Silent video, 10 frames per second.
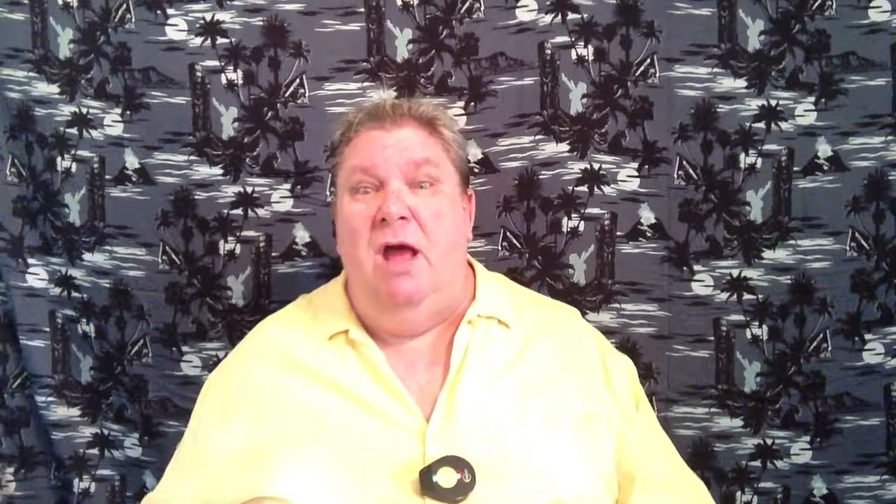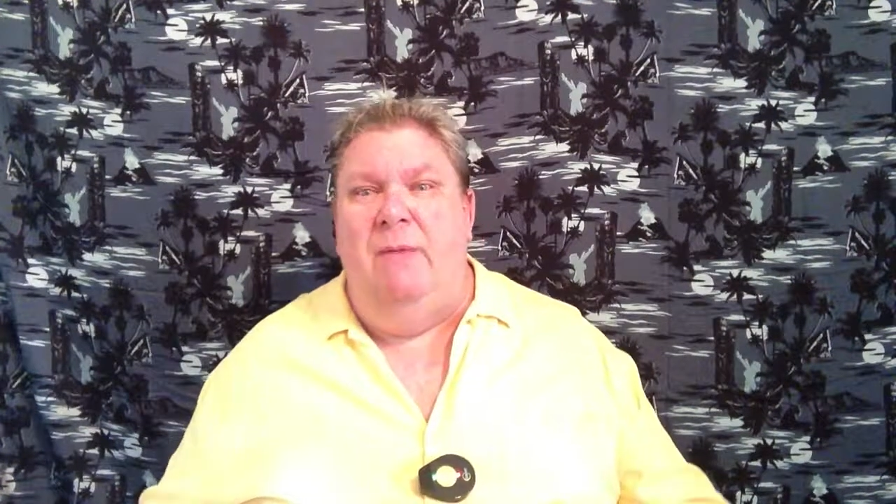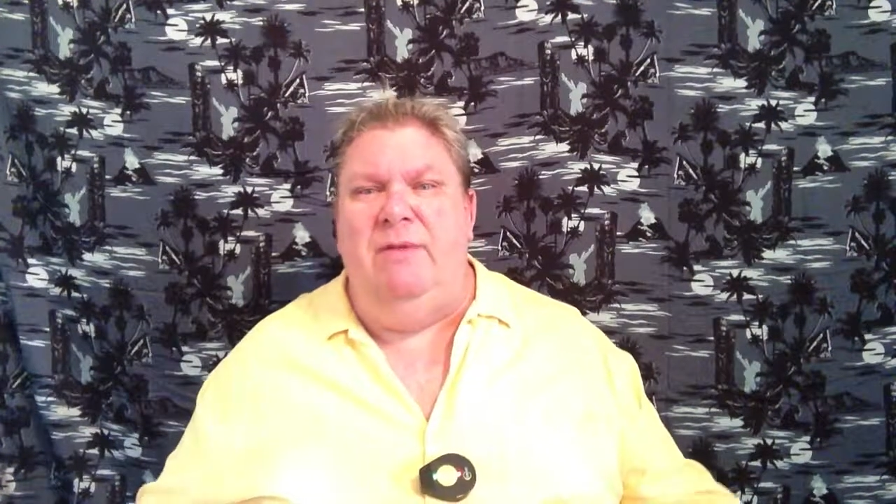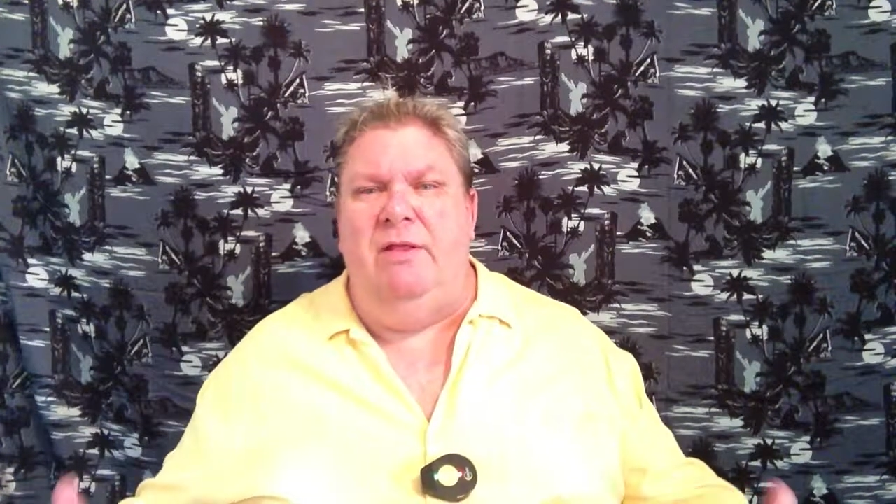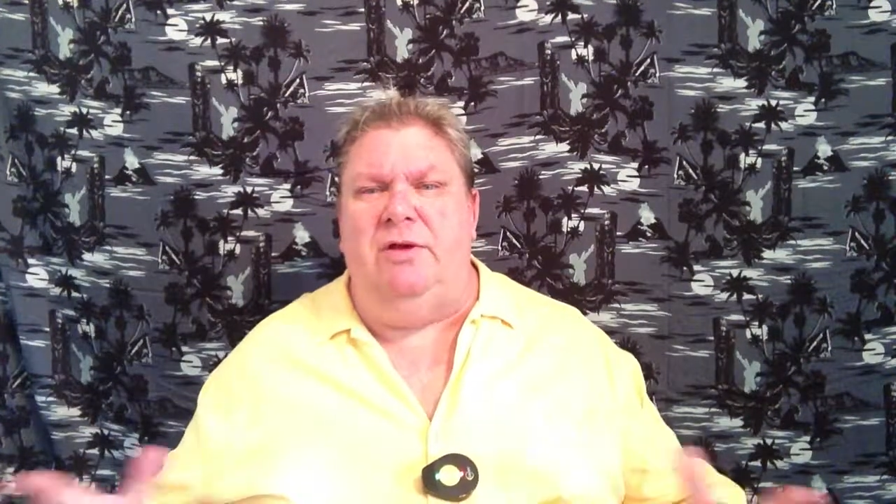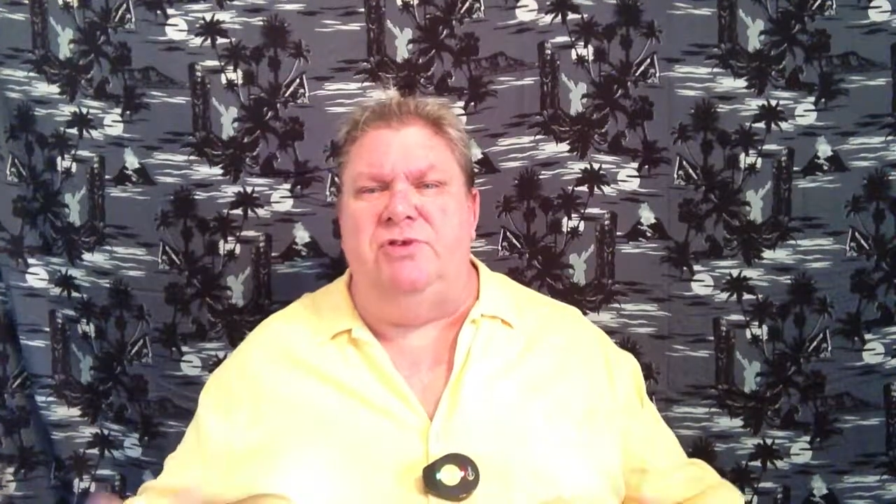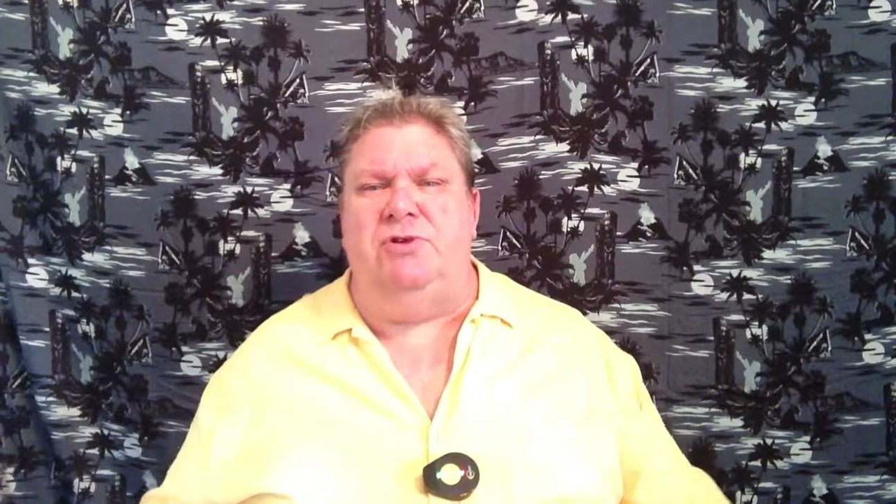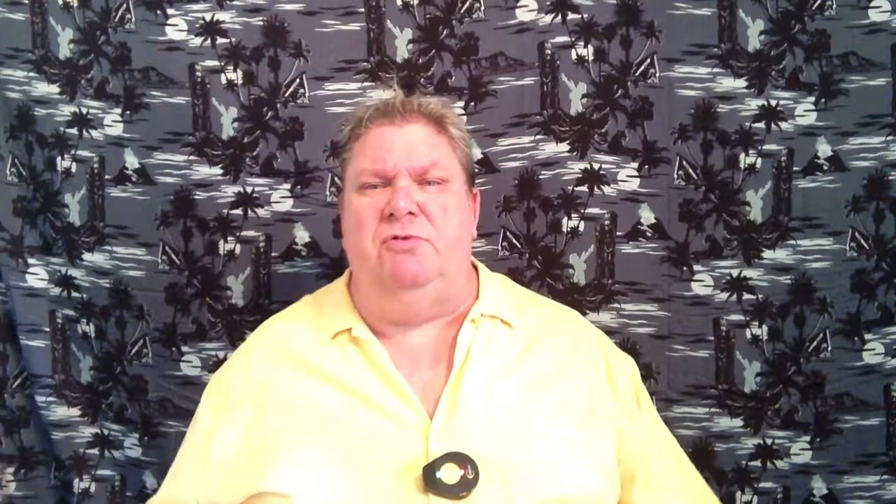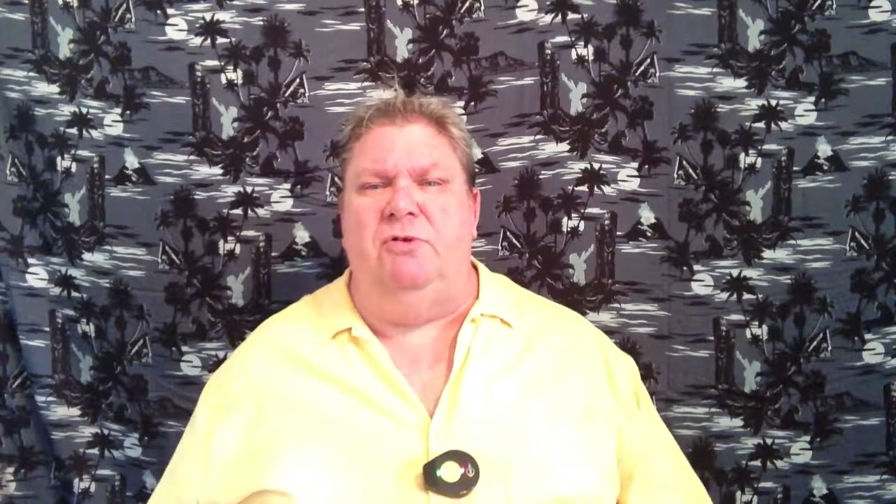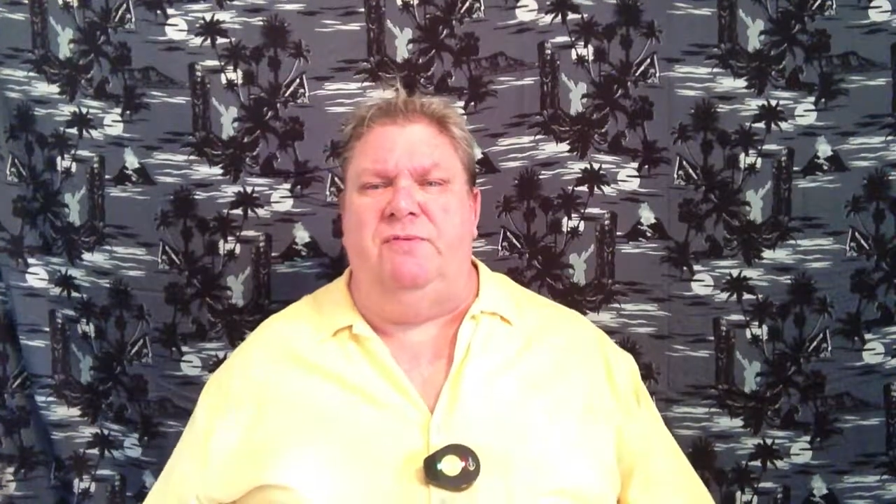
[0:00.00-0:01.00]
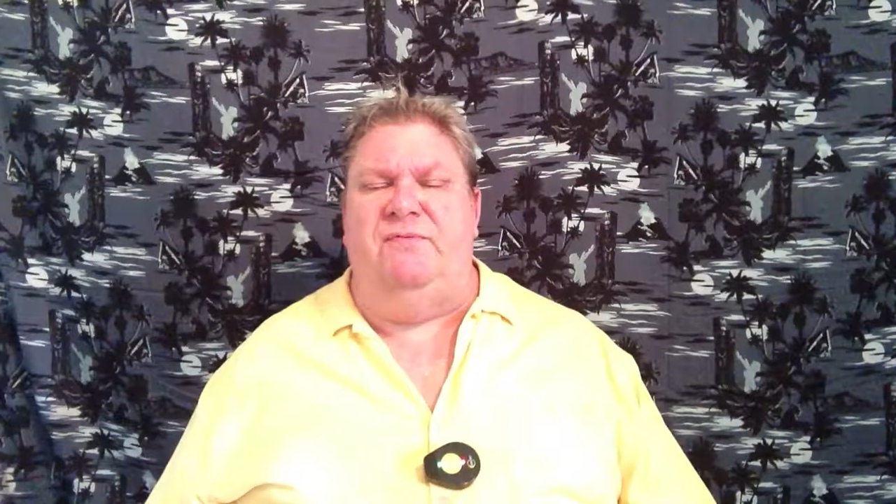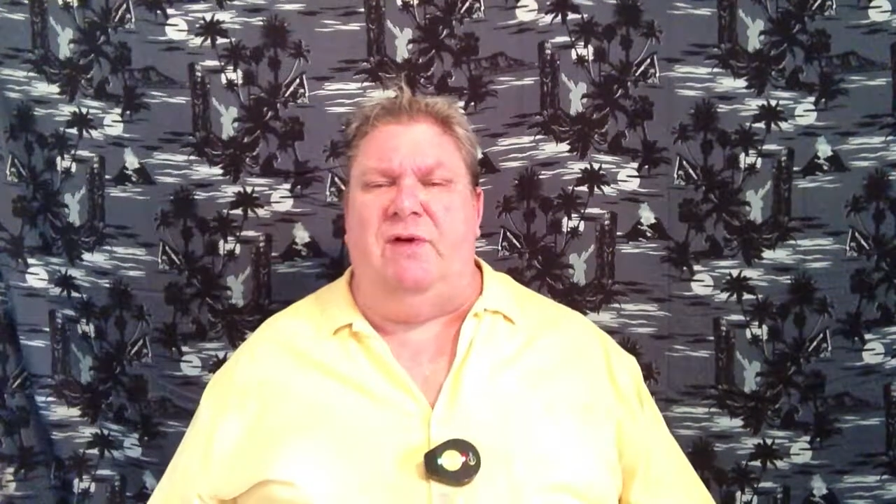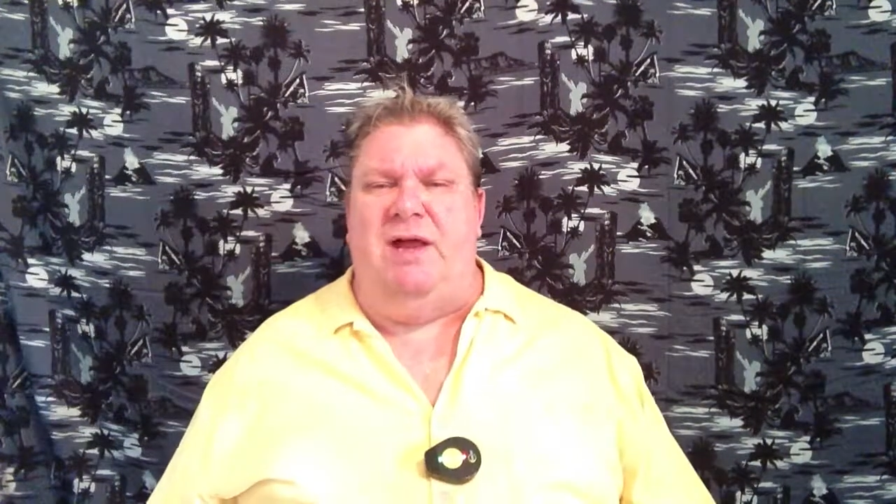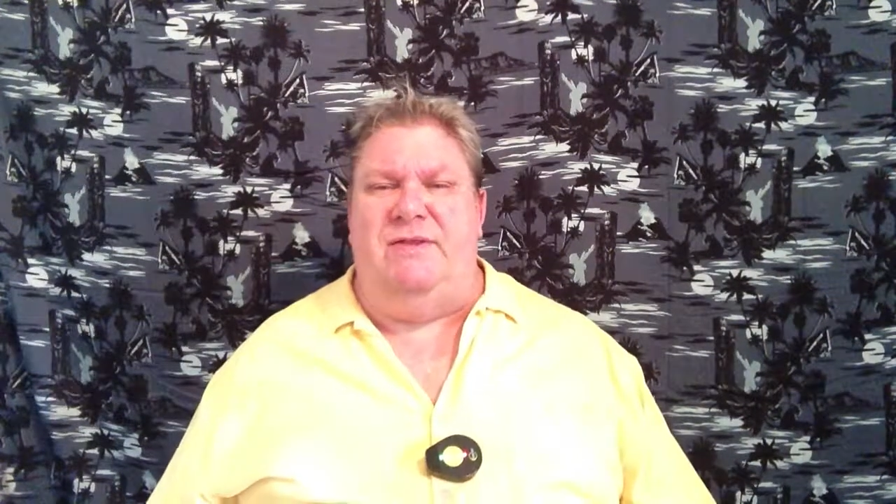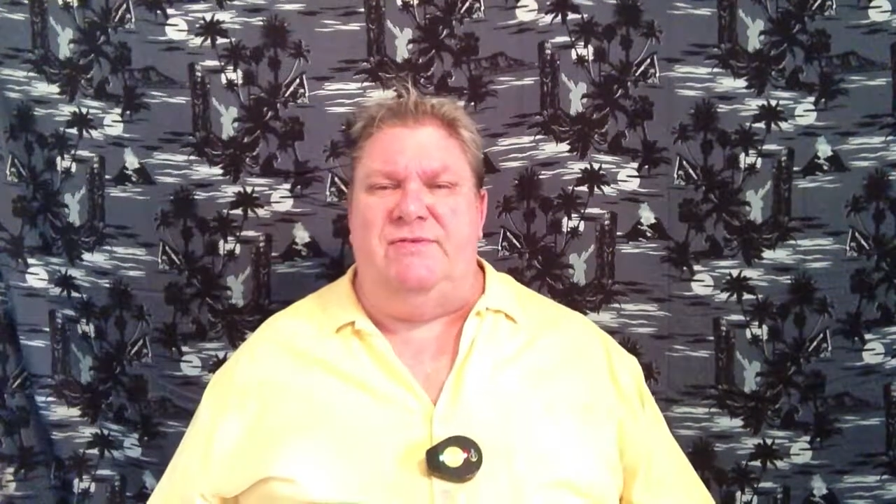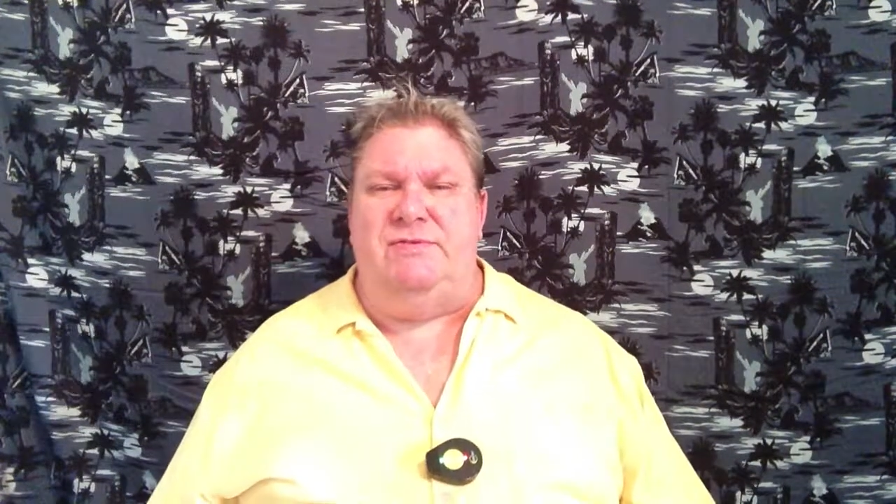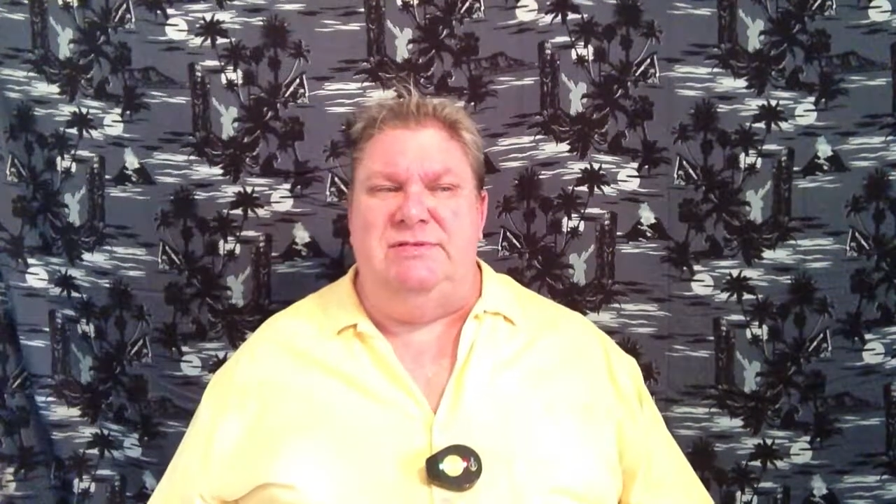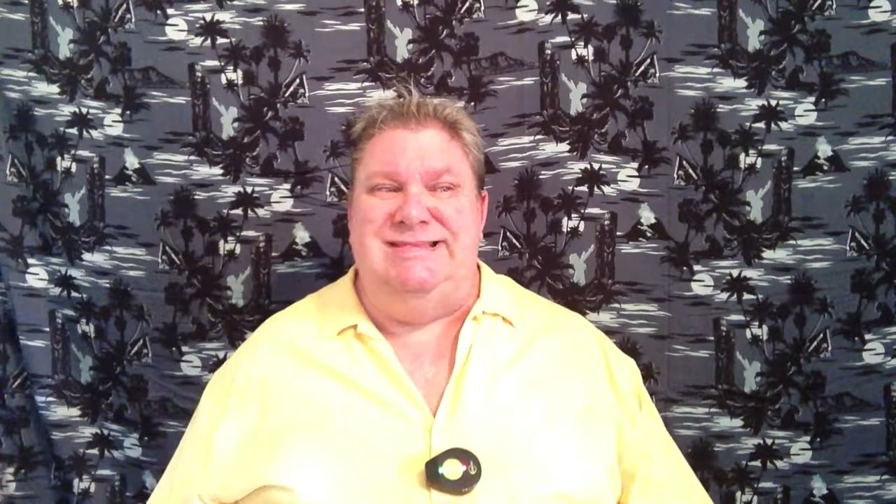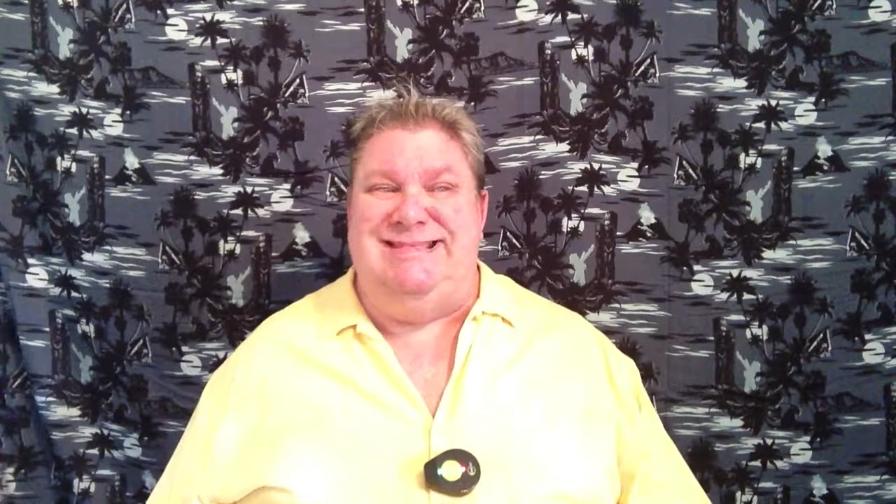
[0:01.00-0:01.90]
I mean, look at your group of friends.